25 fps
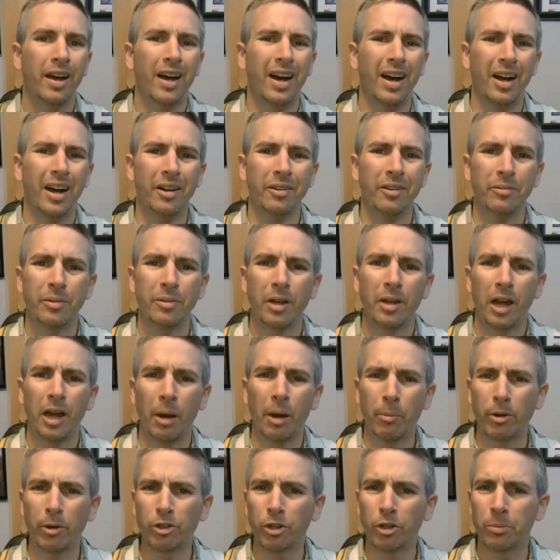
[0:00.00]
Hi,
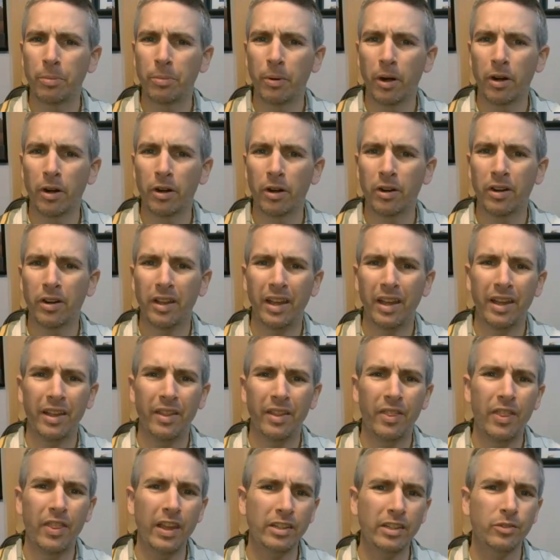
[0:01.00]
I'm Richard Byrne.
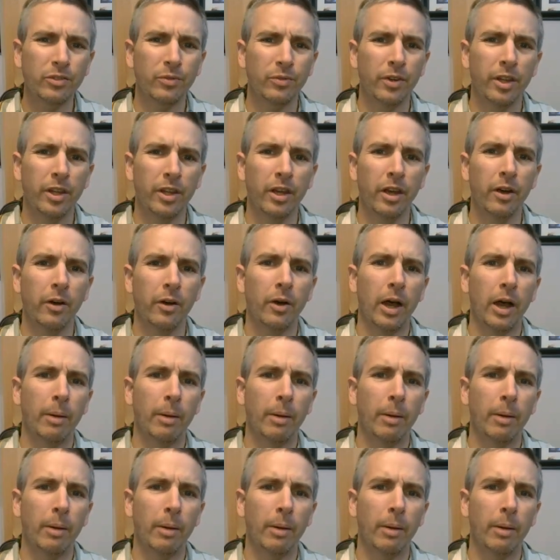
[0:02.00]
In this video,